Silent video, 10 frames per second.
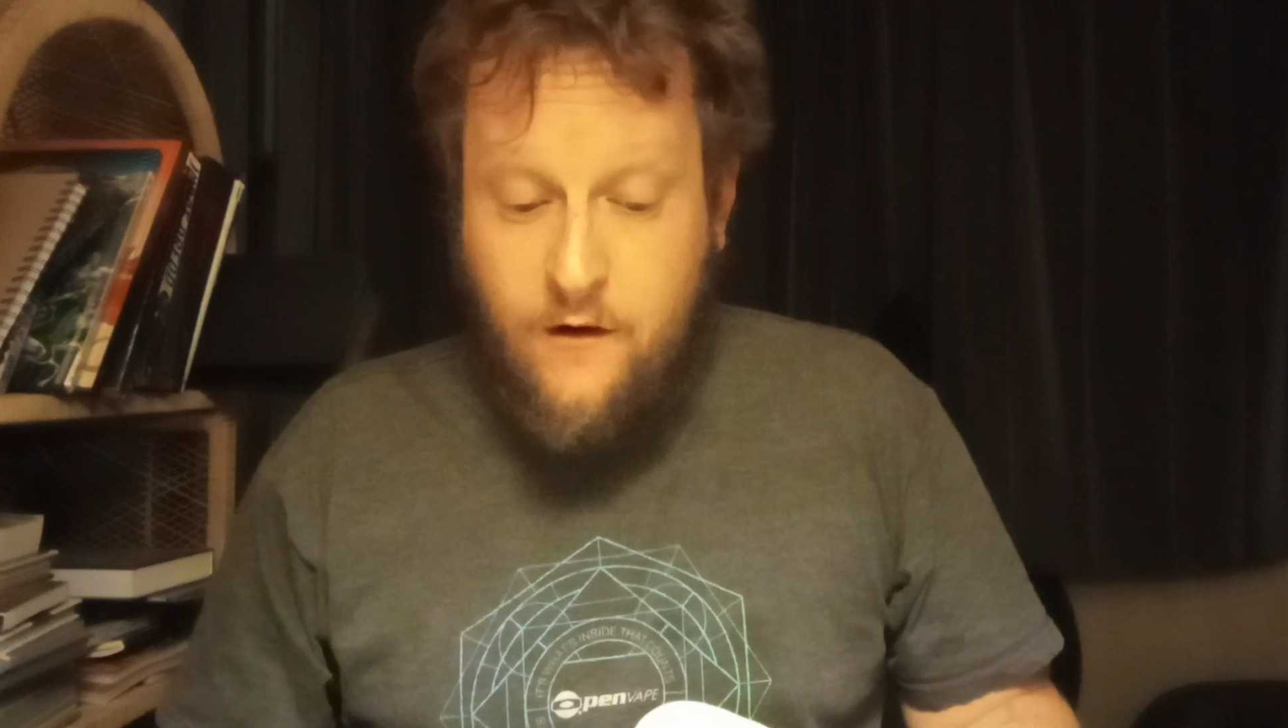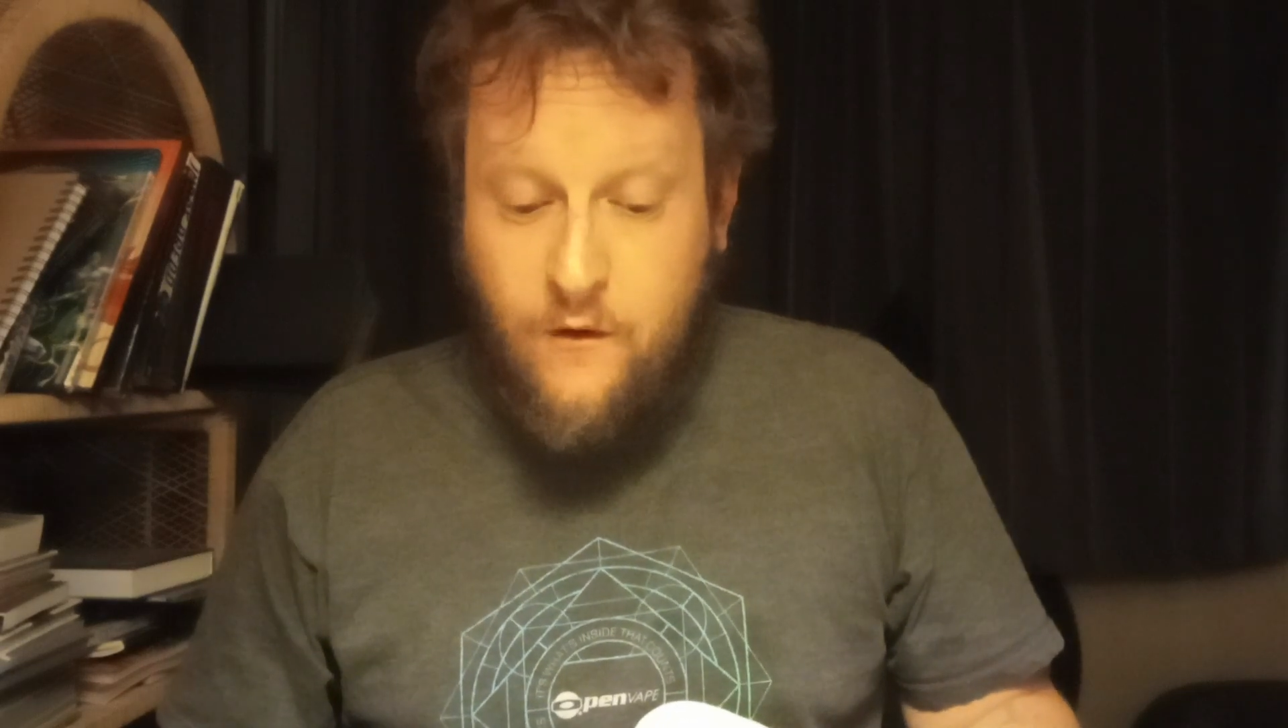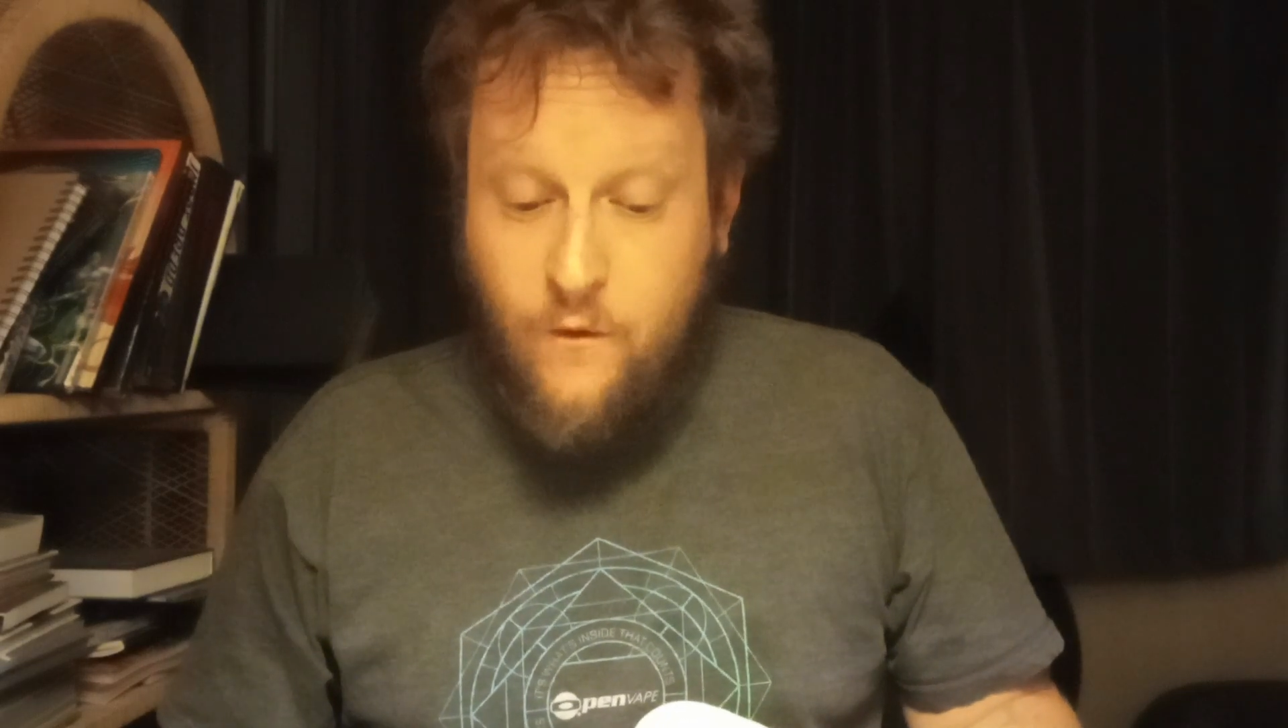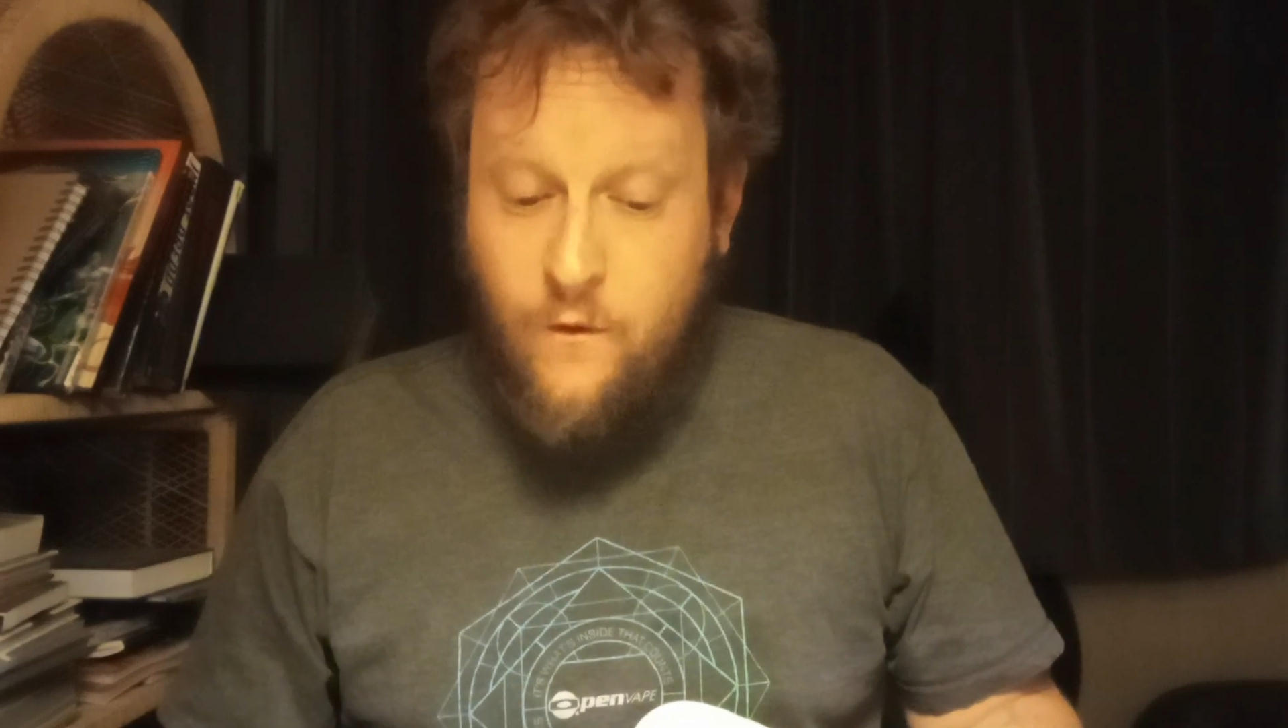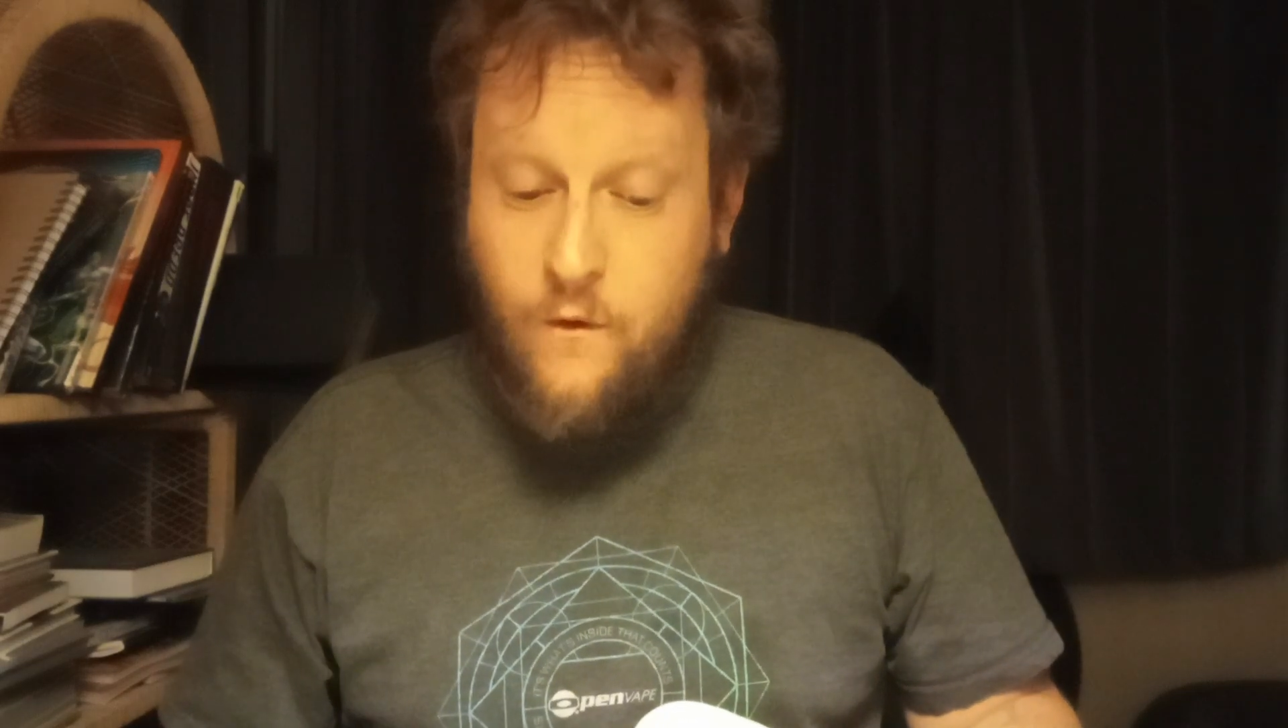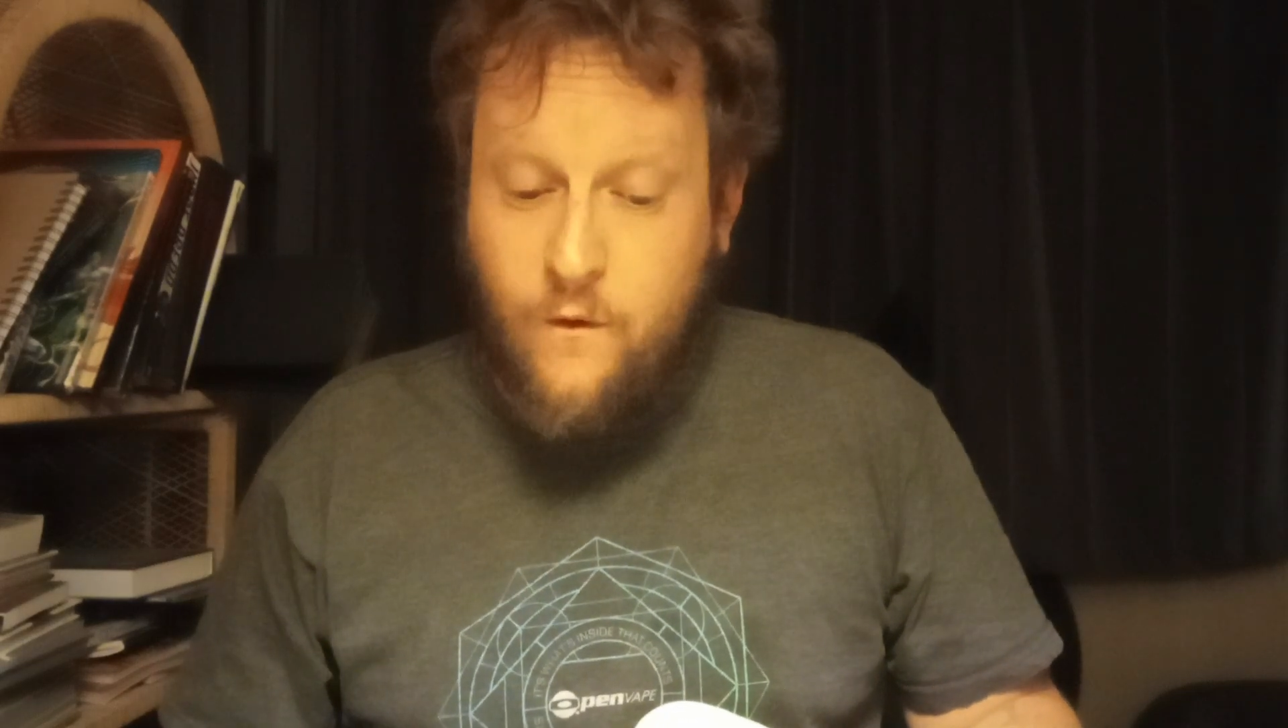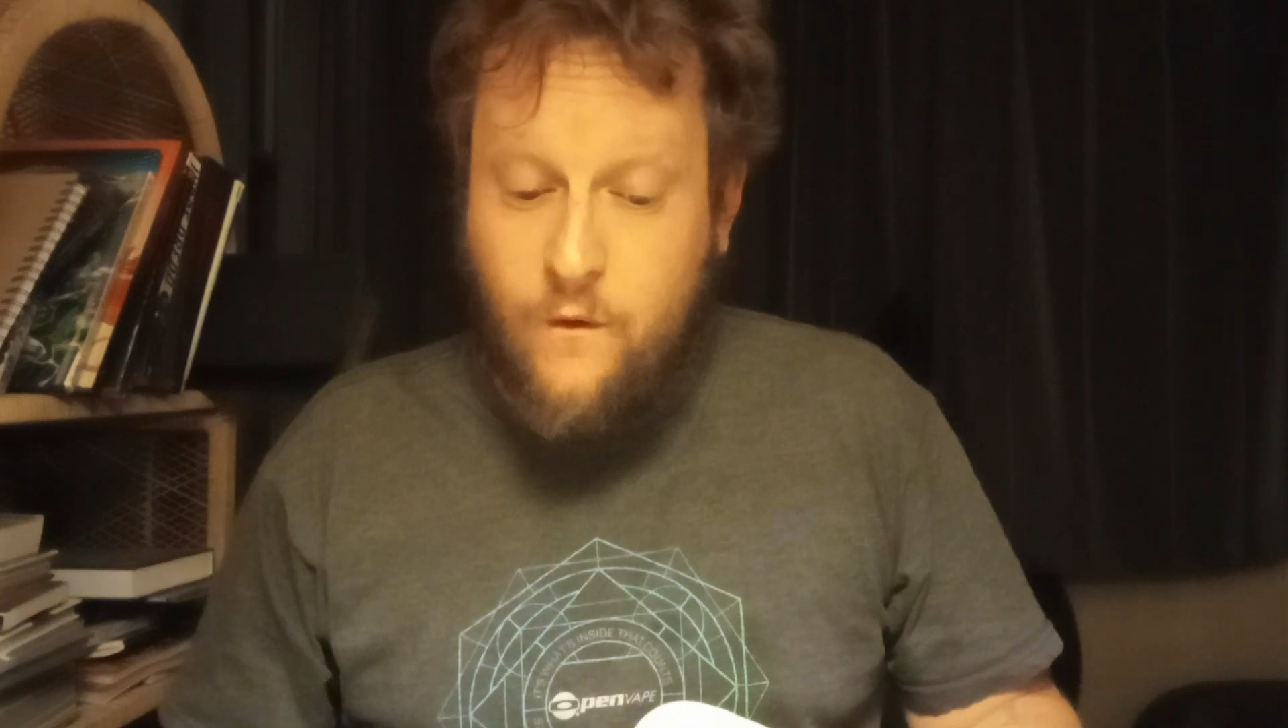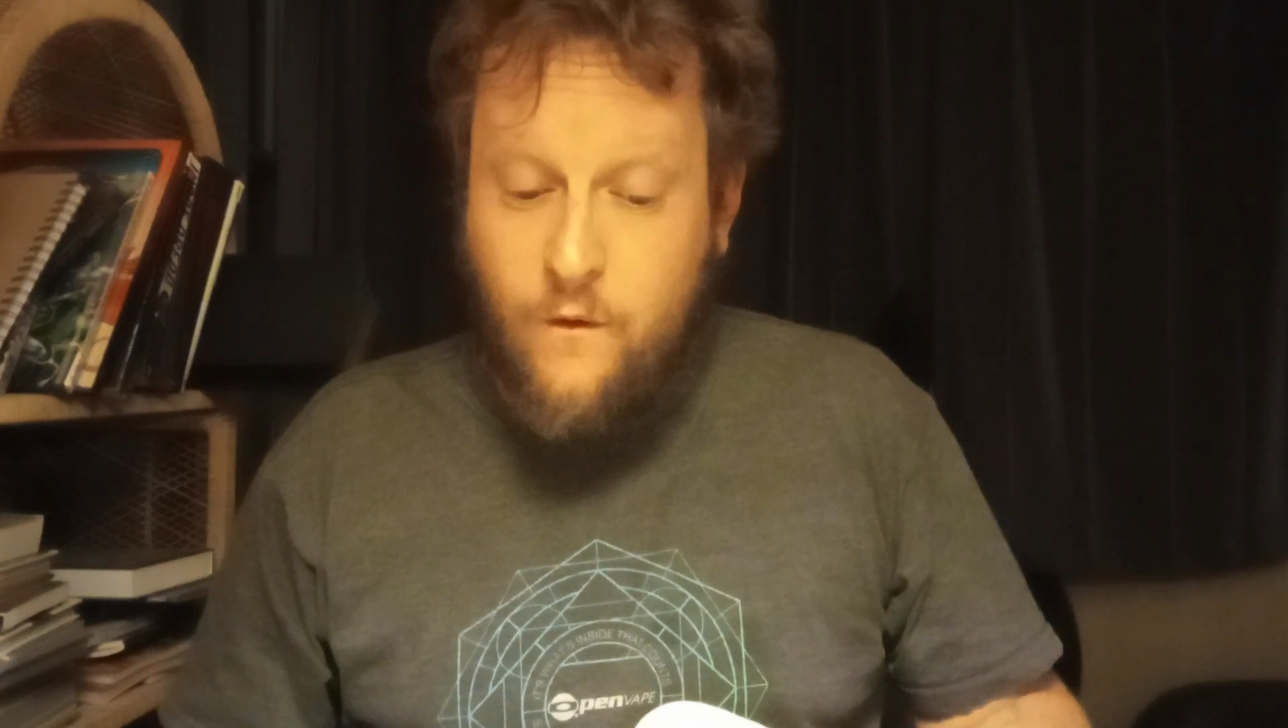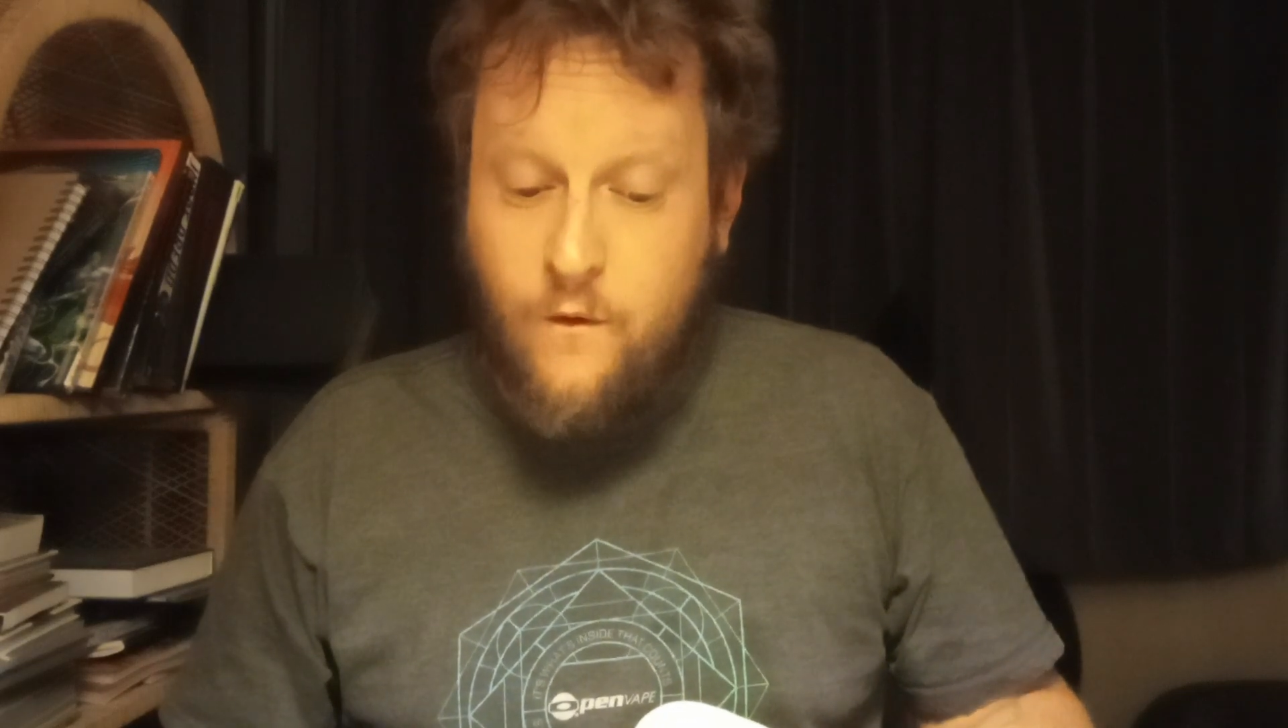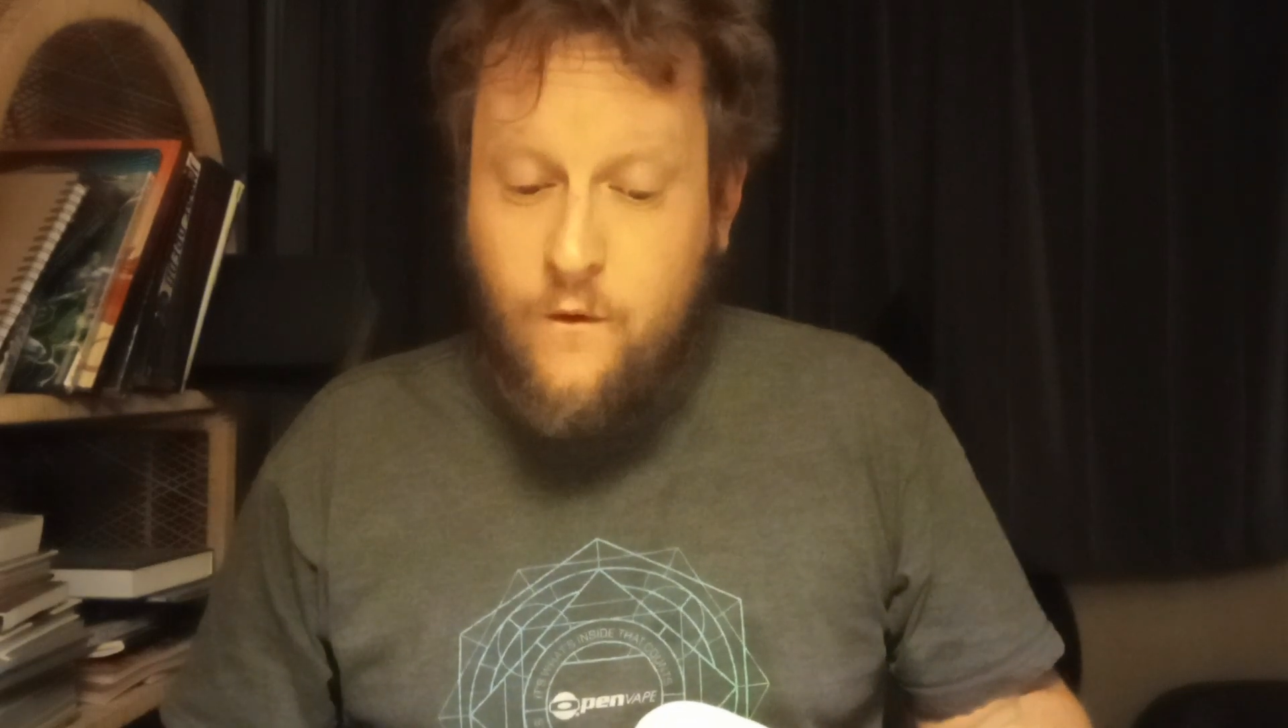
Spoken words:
Oh.